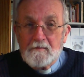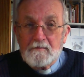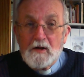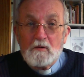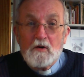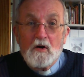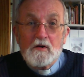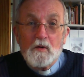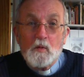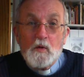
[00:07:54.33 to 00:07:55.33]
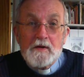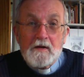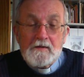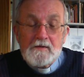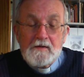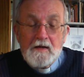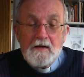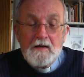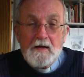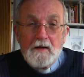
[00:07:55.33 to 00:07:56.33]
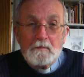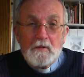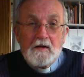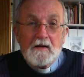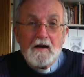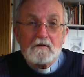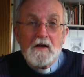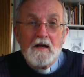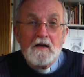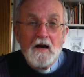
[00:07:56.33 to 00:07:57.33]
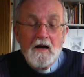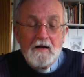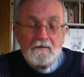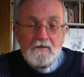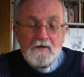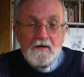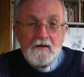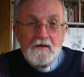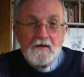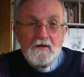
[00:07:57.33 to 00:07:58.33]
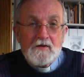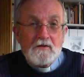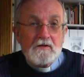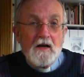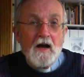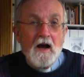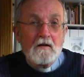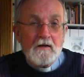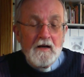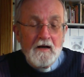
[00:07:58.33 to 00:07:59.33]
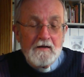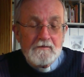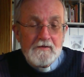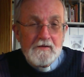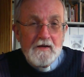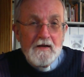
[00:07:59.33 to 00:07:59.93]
no longer with us, but gave their lives so that our lives